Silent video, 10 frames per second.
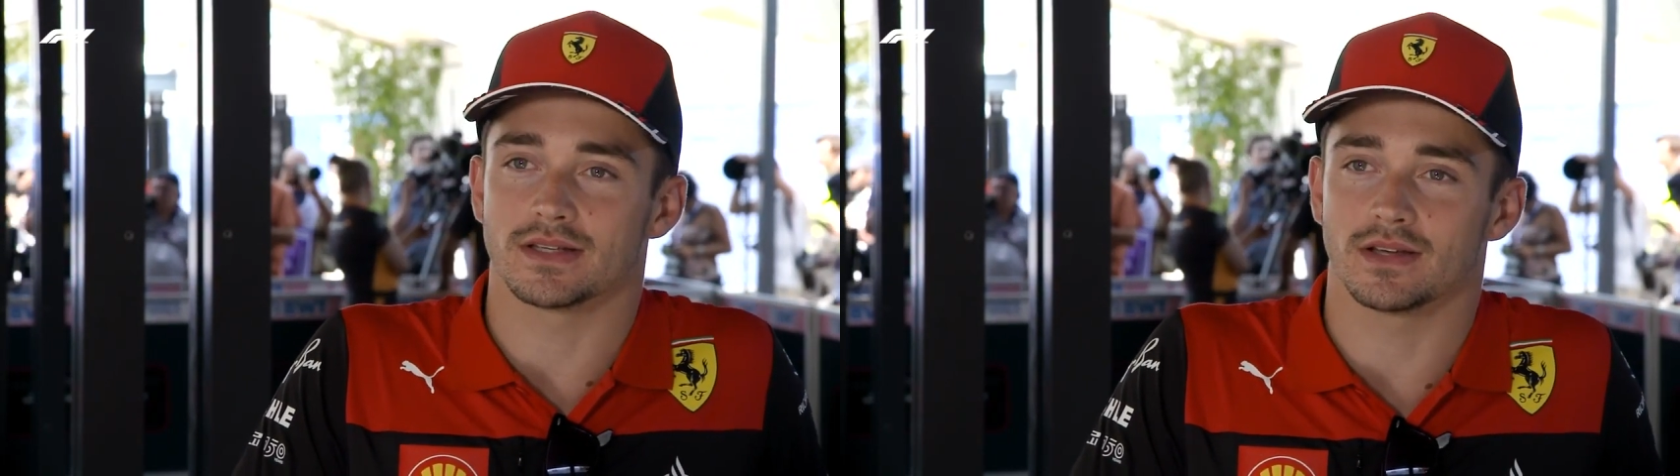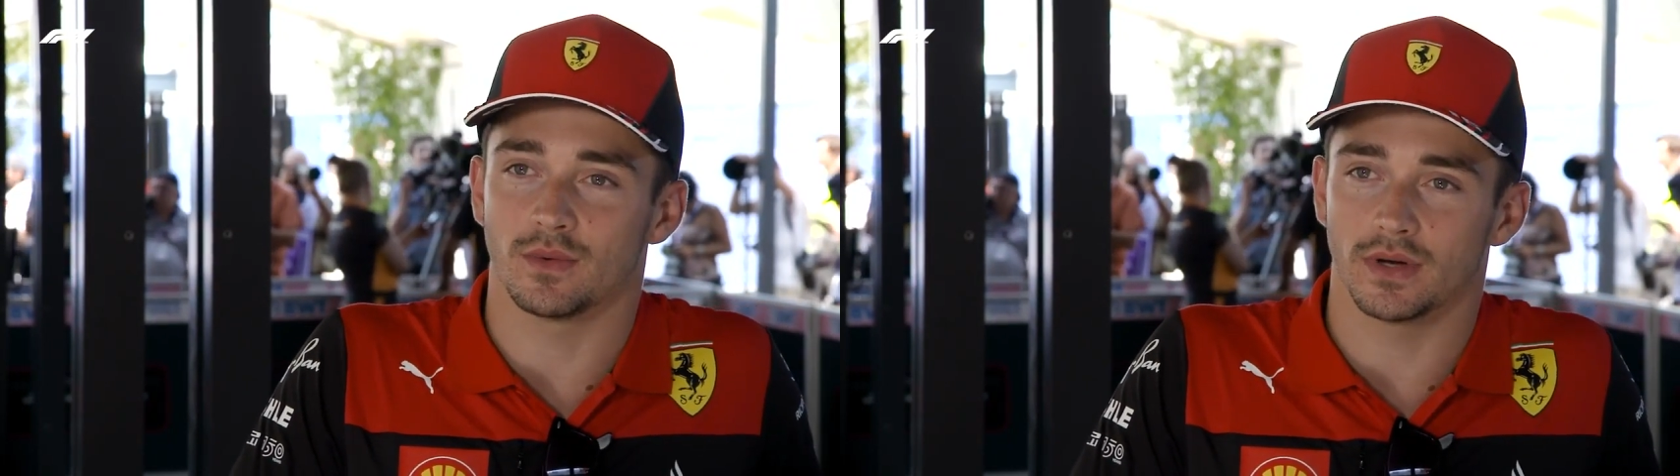
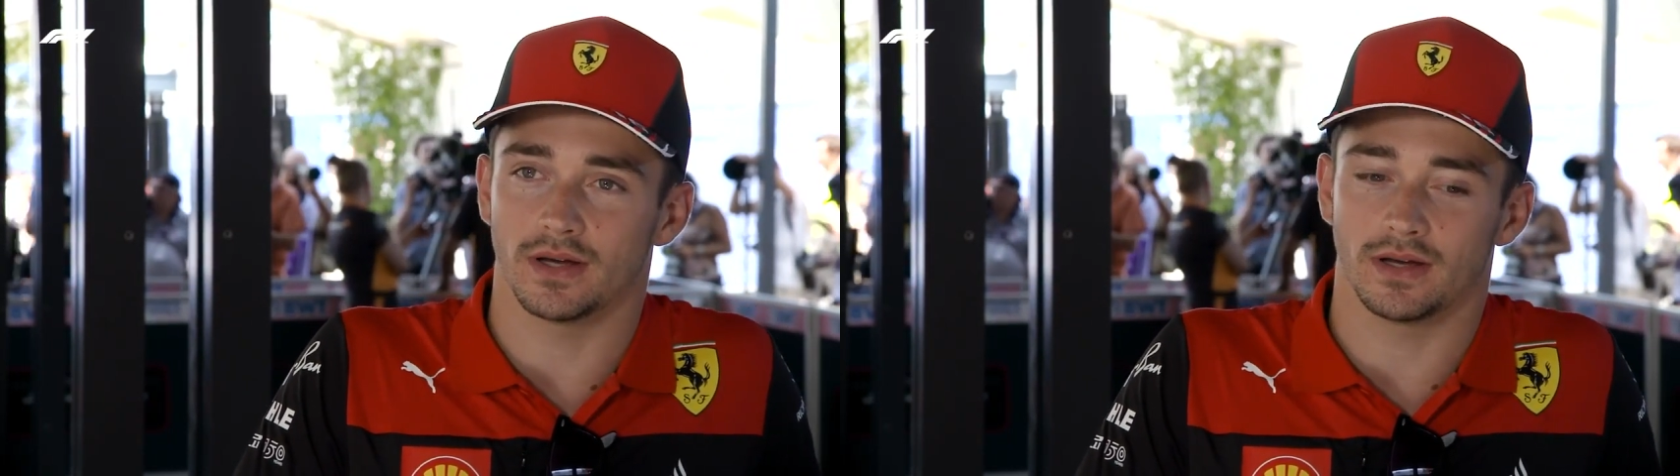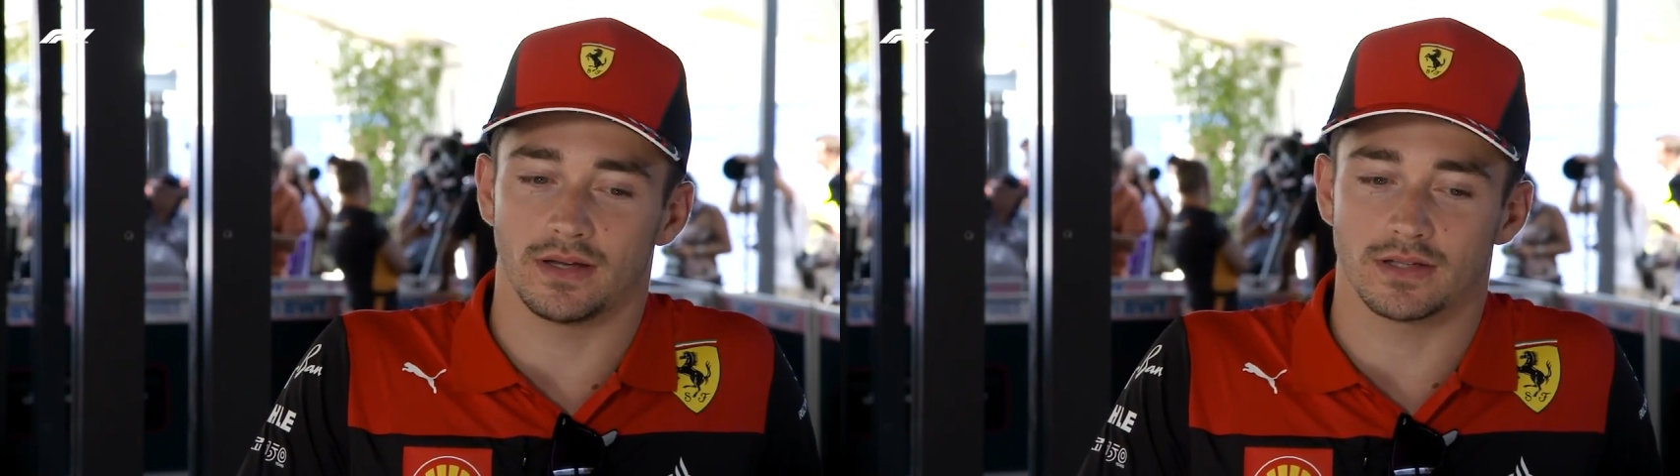So
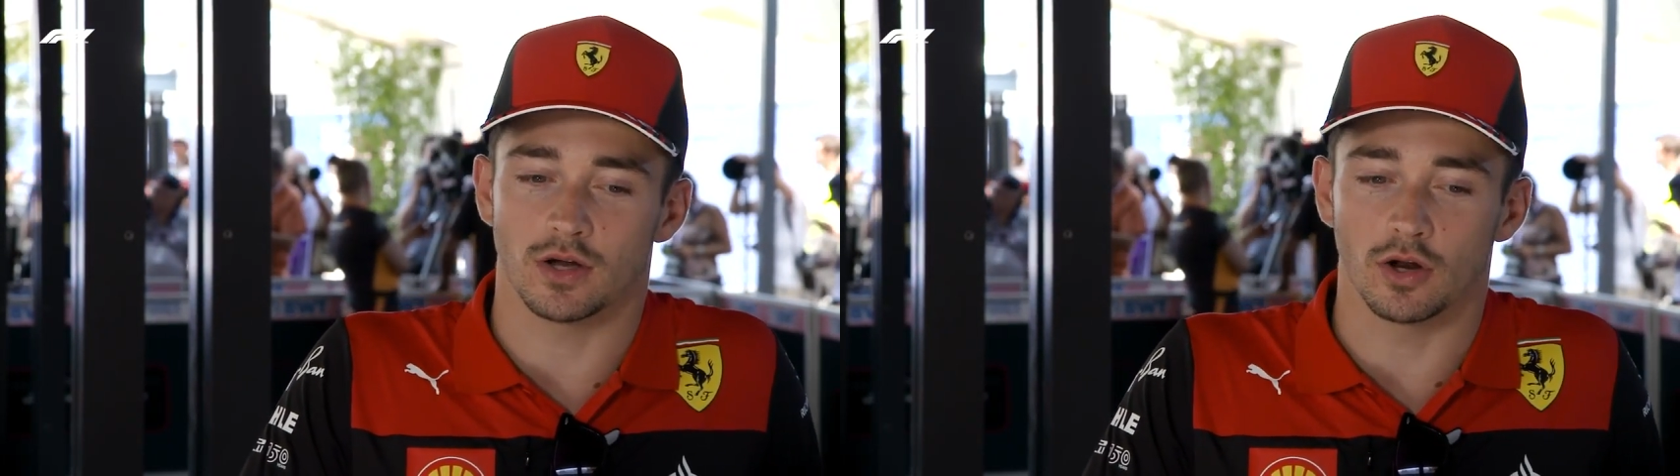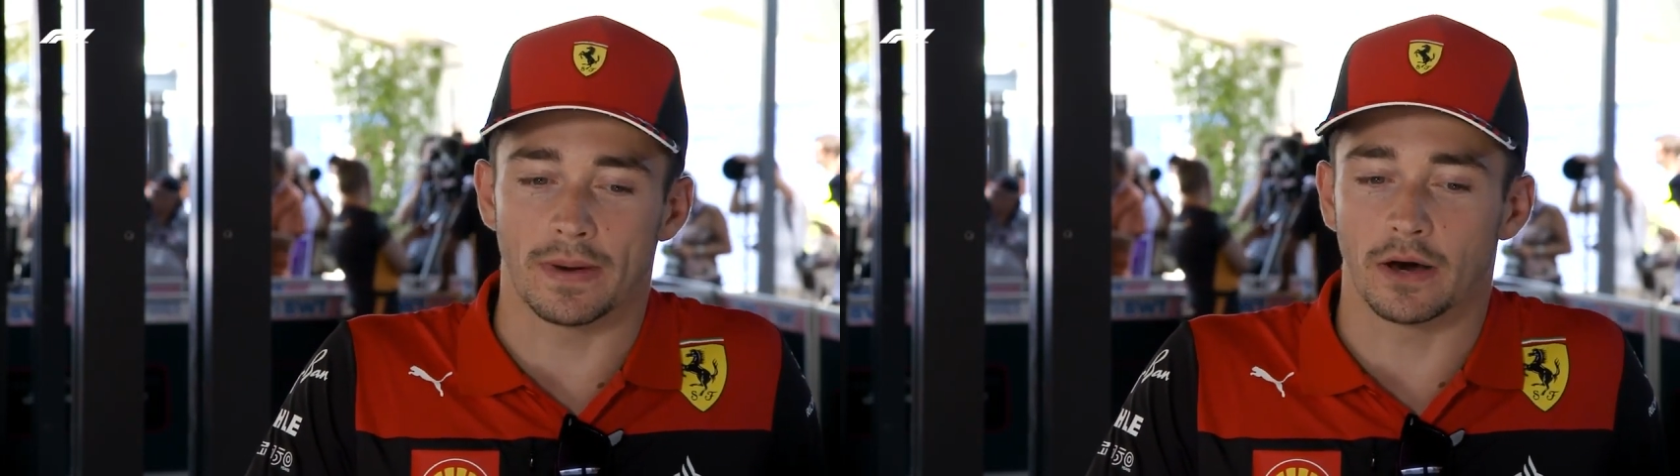it's
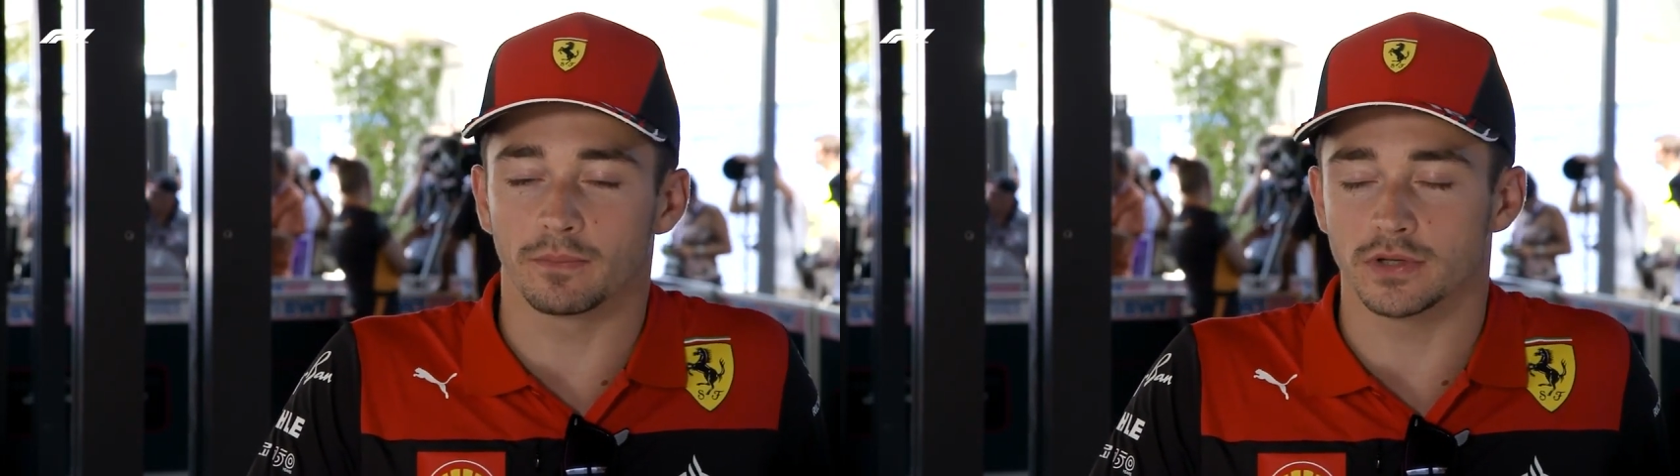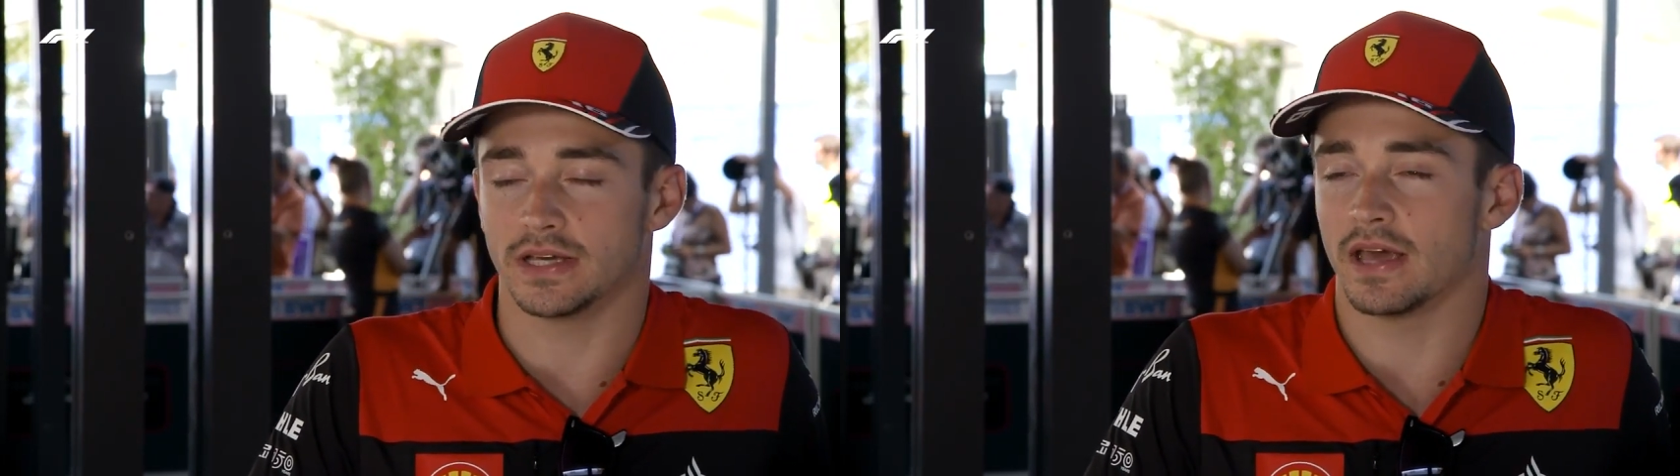all about
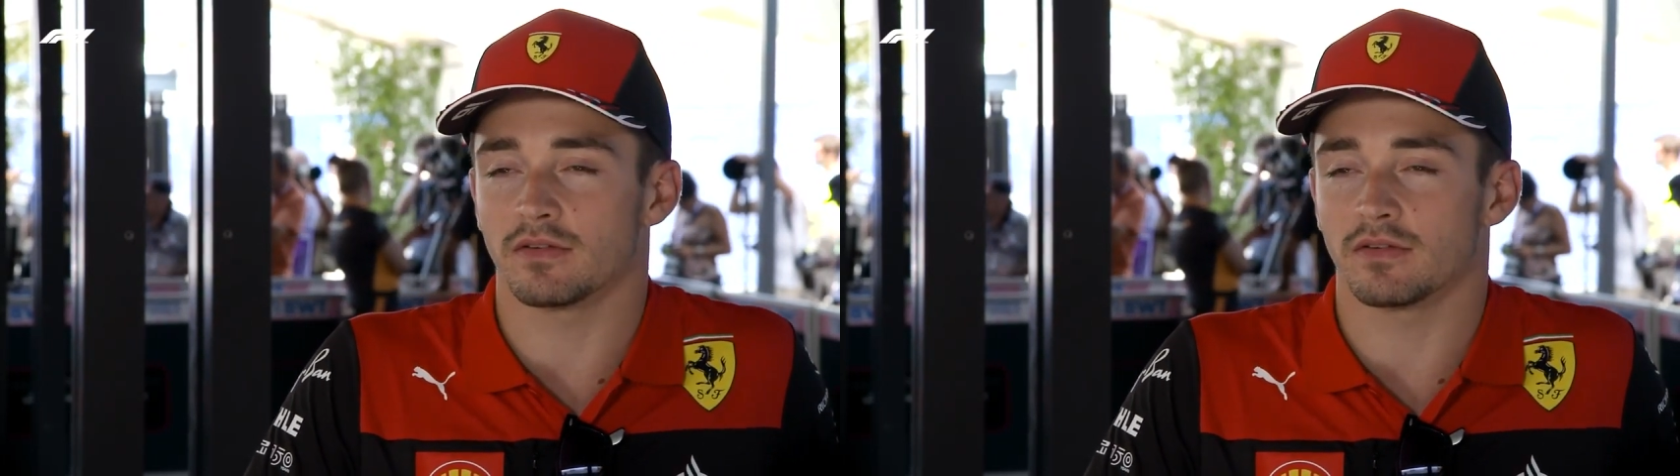putting